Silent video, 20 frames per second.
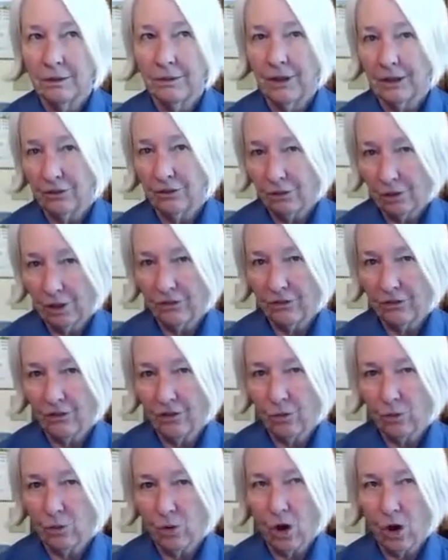They
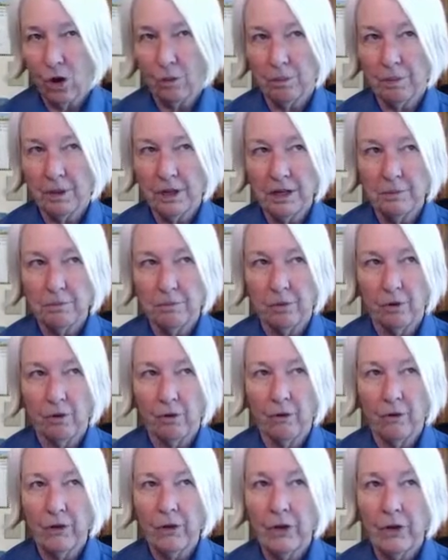trust the wrong
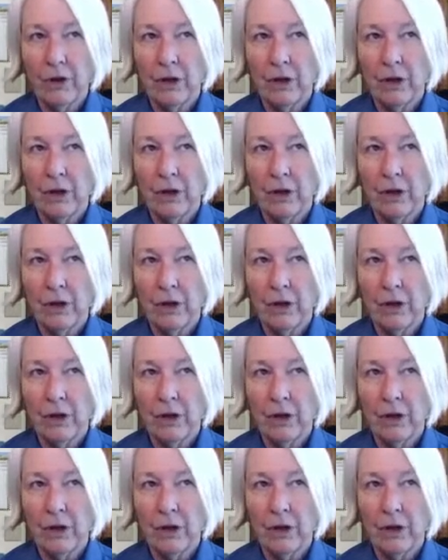people,